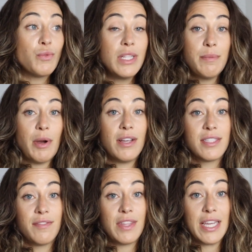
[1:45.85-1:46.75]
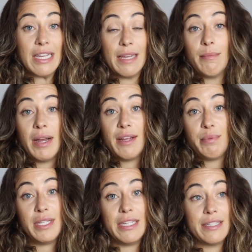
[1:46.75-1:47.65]
really positive thing in my
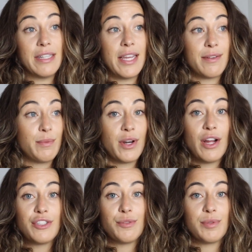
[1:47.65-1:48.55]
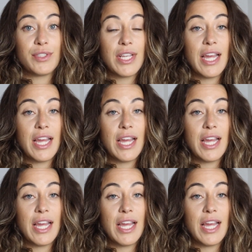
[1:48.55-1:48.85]
opinion, like 100%.